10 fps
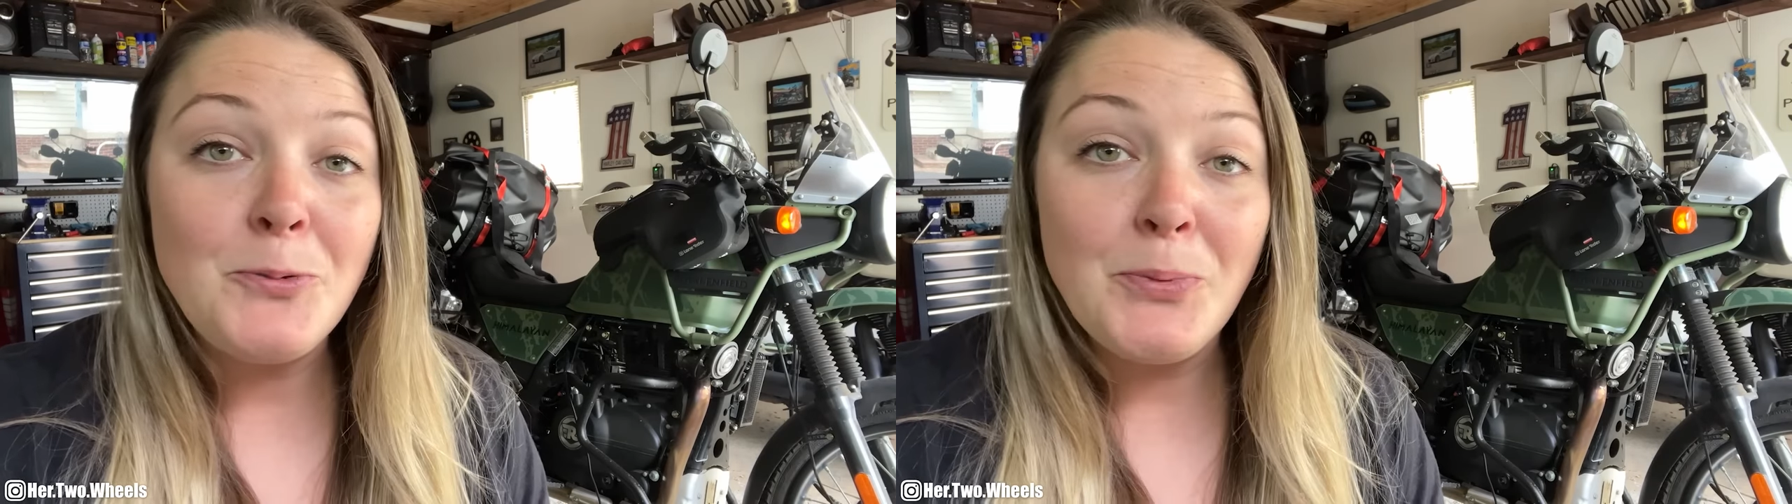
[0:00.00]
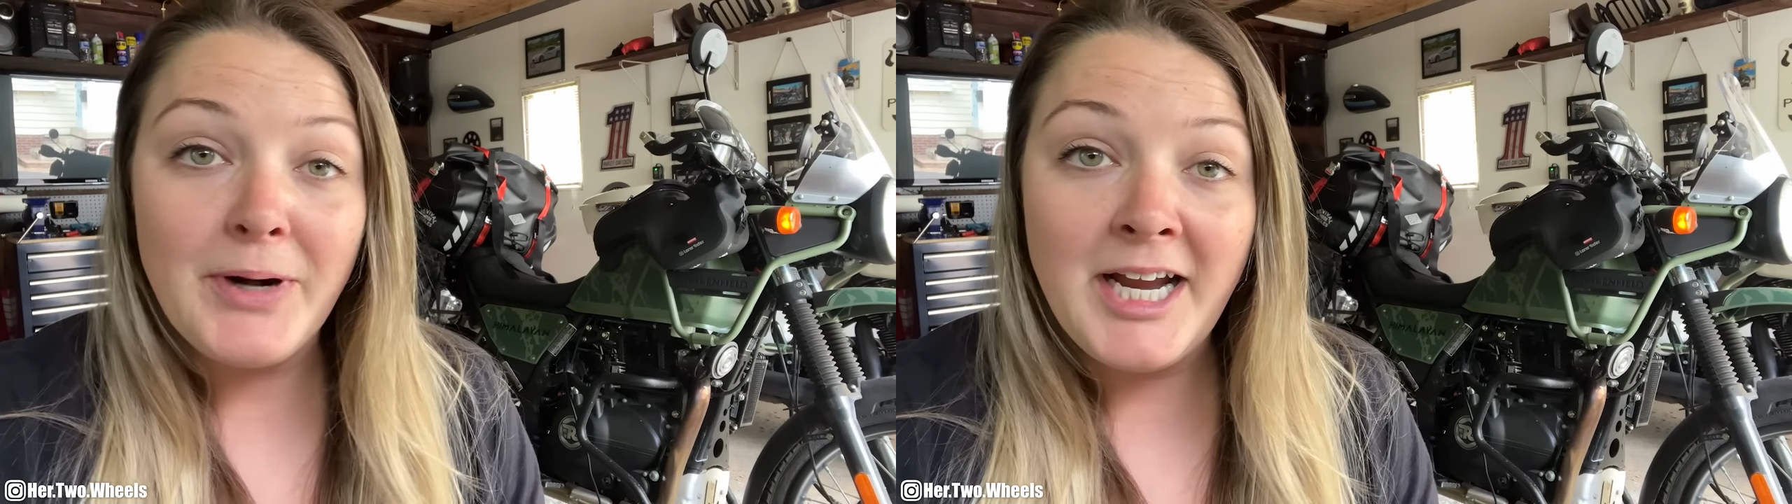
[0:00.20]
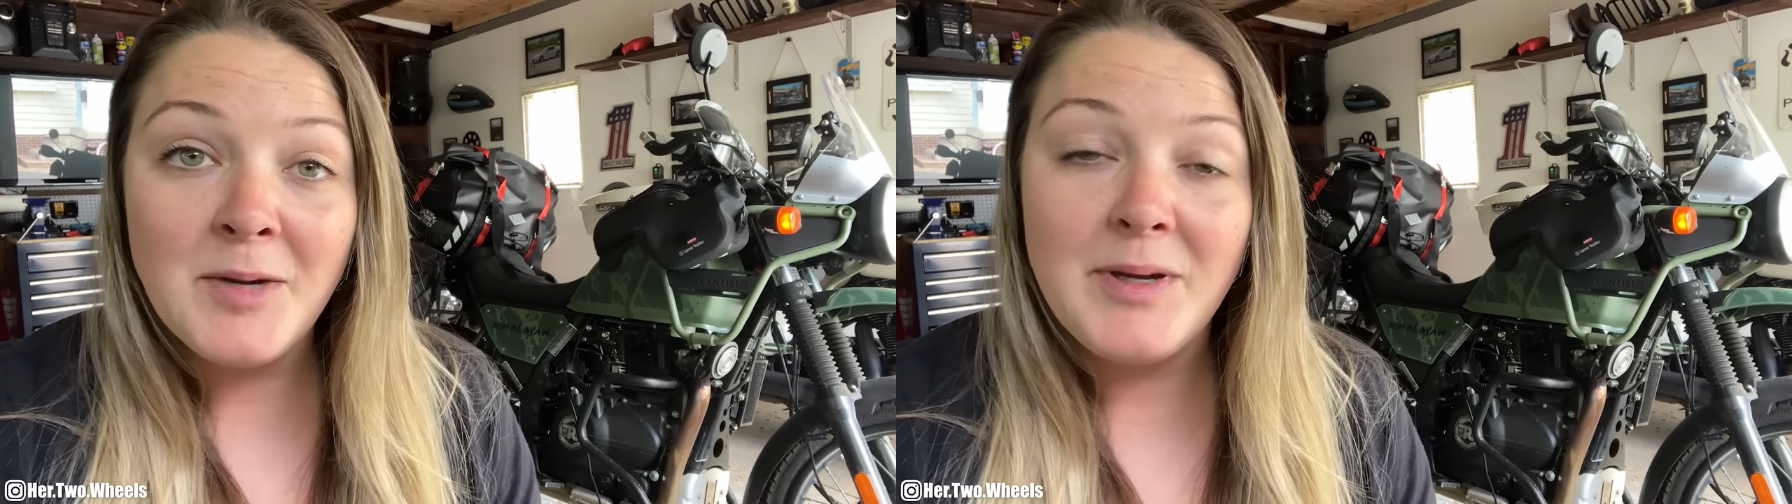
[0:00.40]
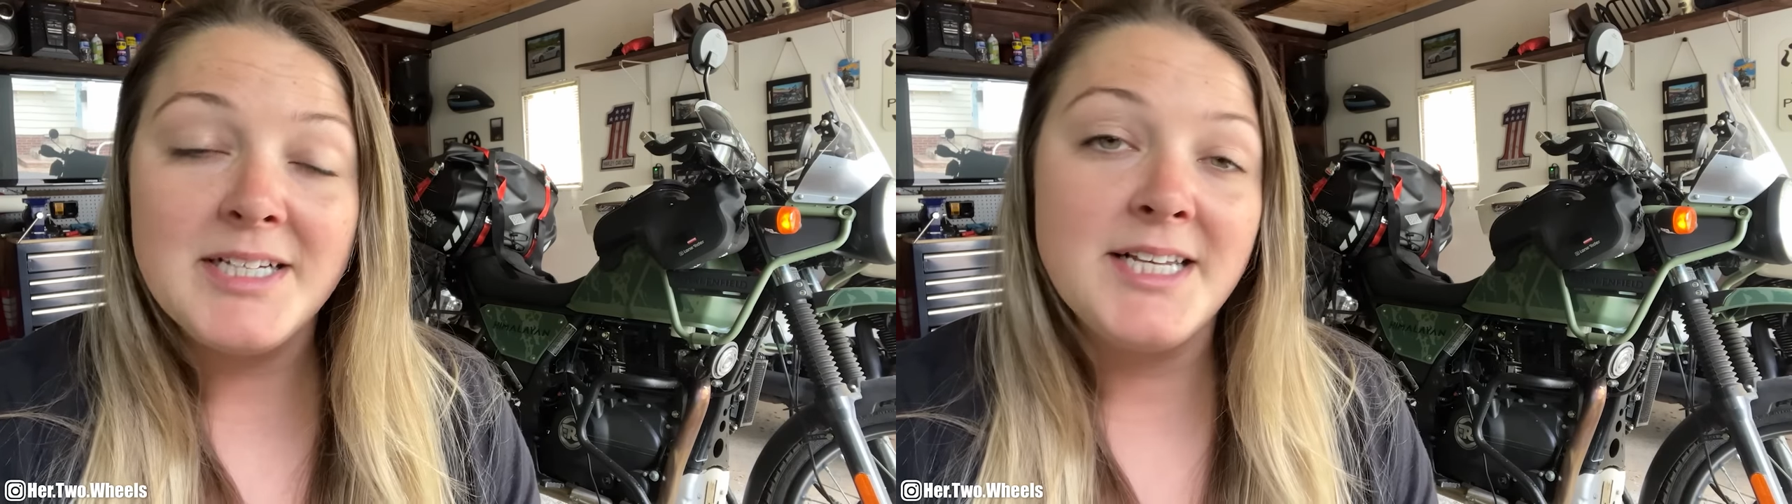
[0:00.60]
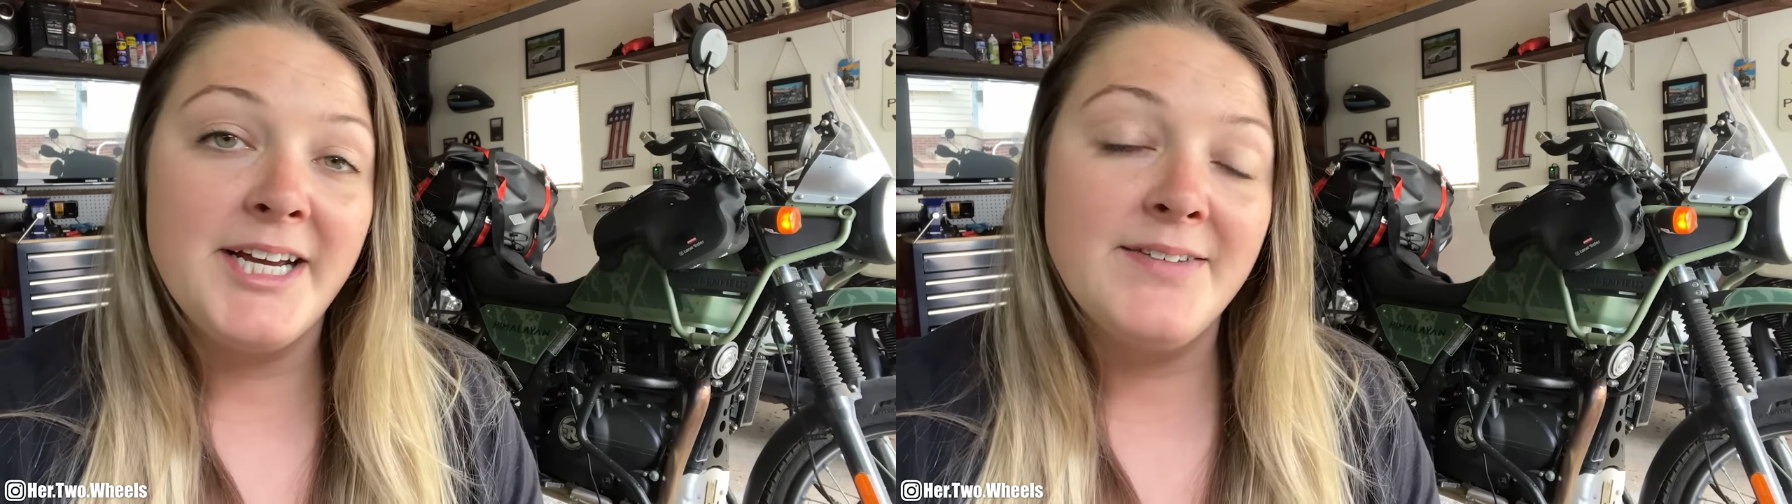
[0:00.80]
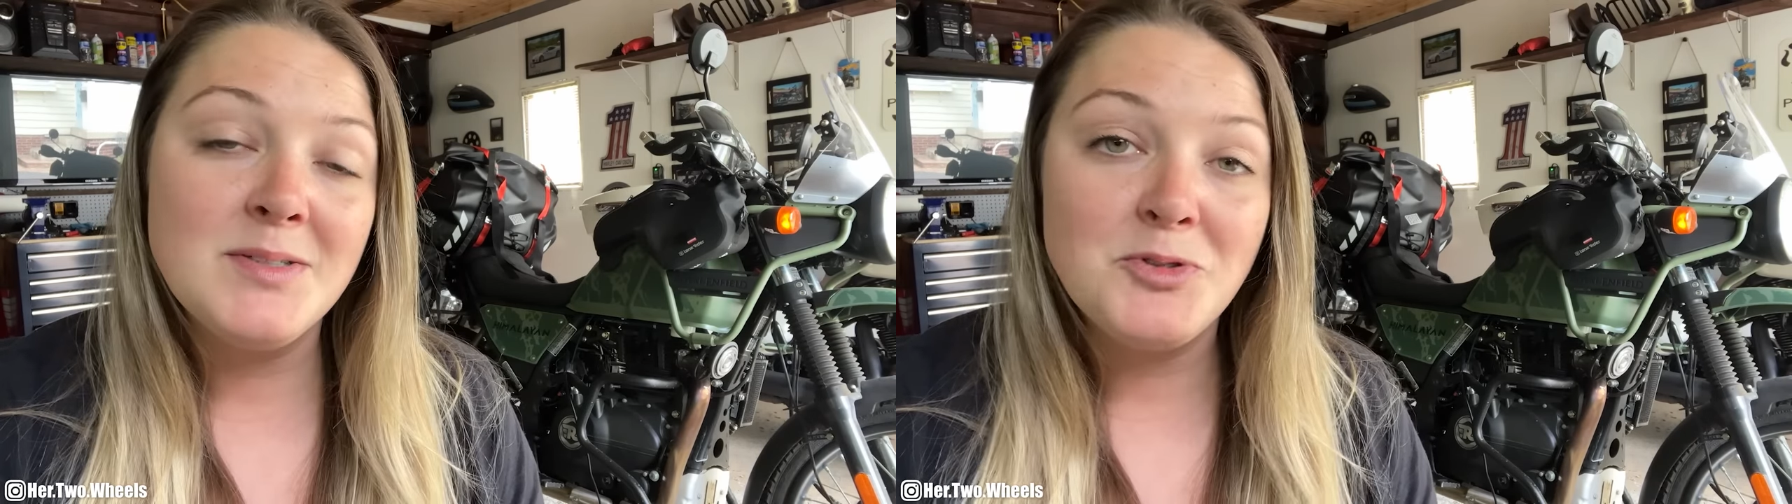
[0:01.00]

break because I have some